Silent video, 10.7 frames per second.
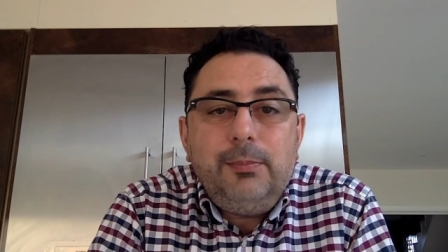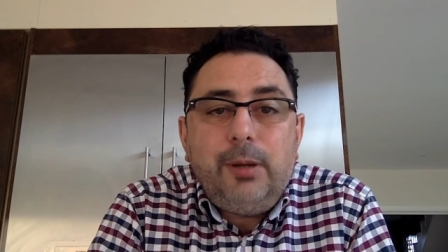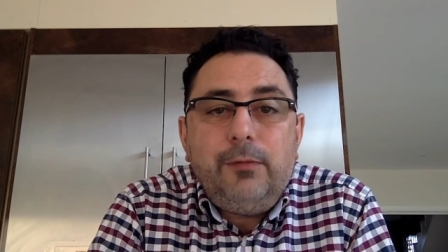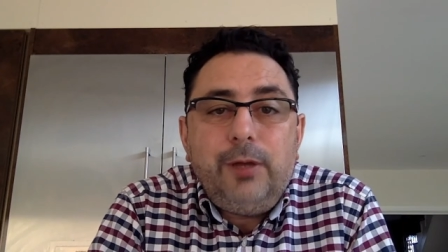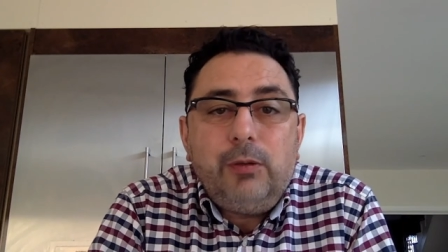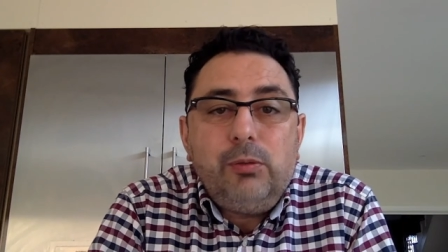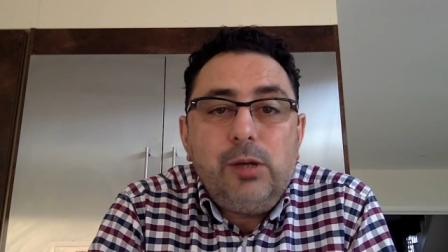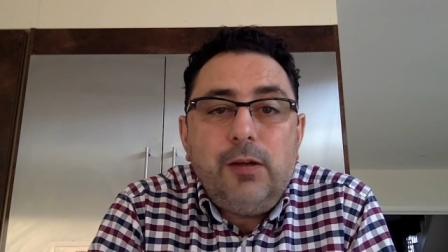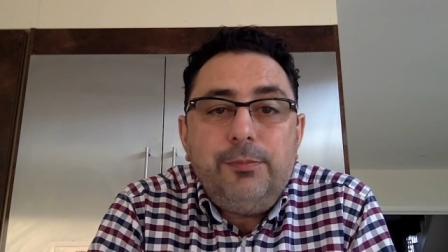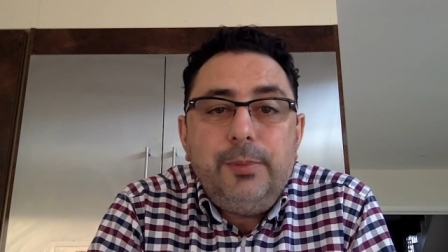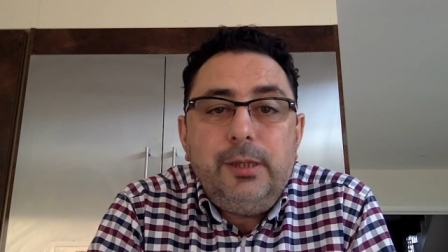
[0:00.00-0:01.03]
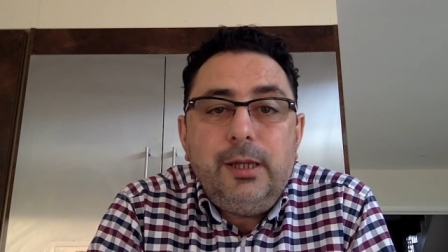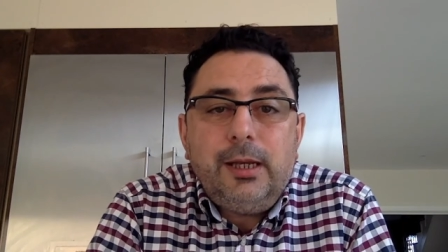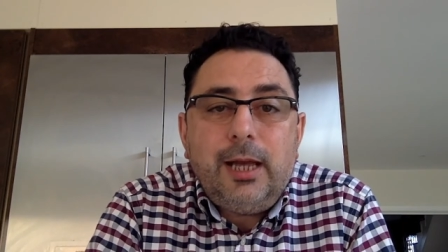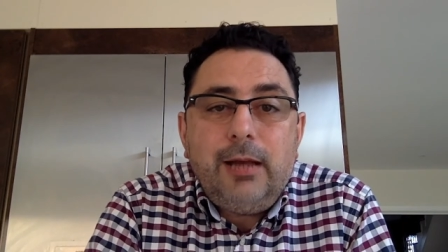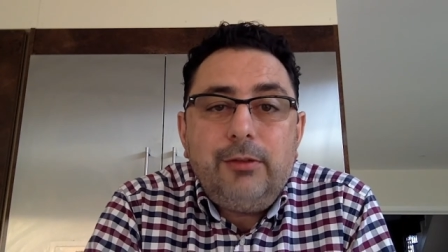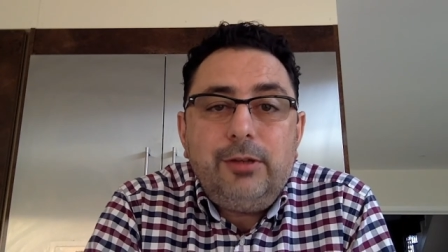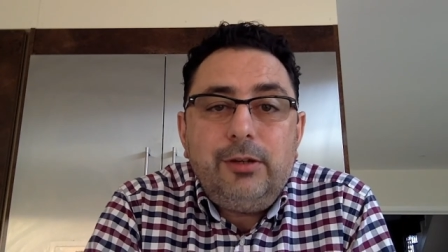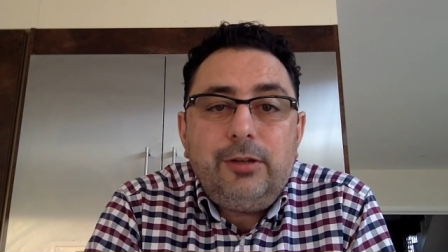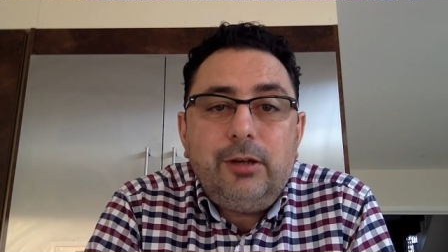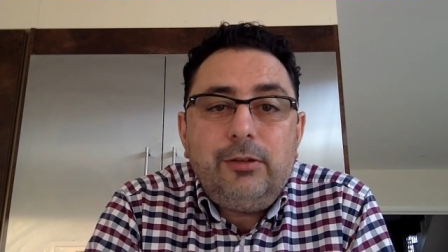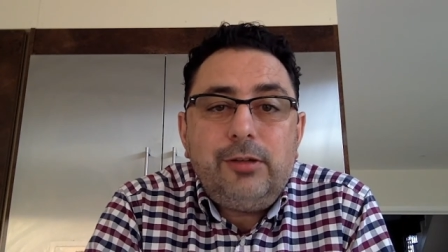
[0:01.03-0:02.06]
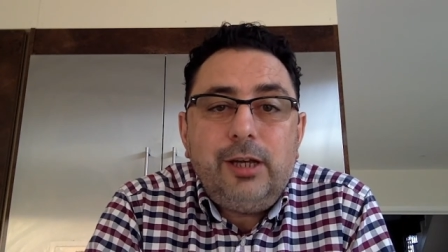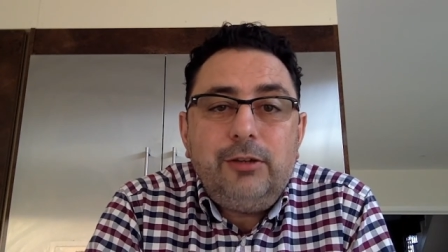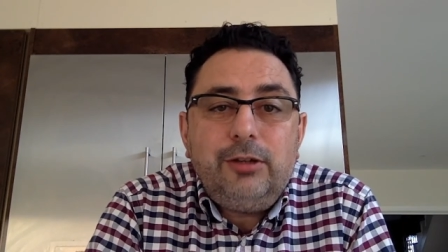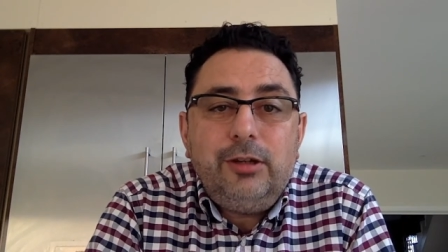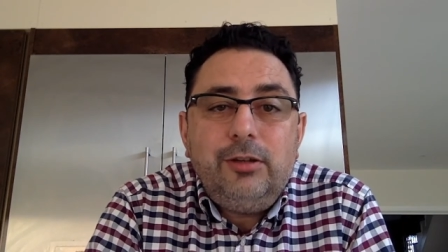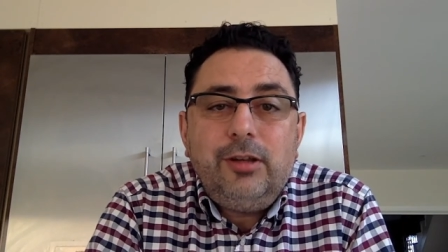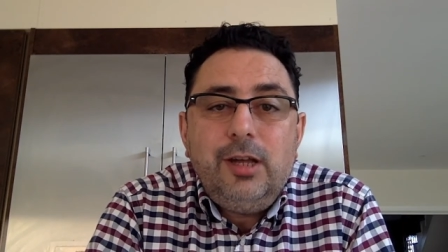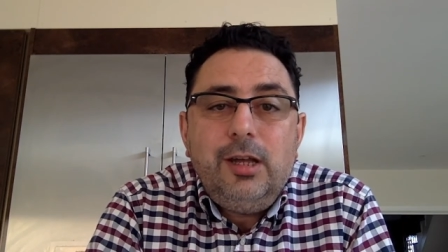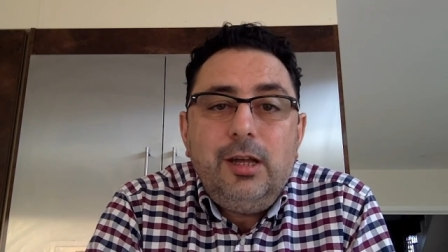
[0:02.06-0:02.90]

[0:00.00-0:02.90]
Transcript: both local government and housing associations,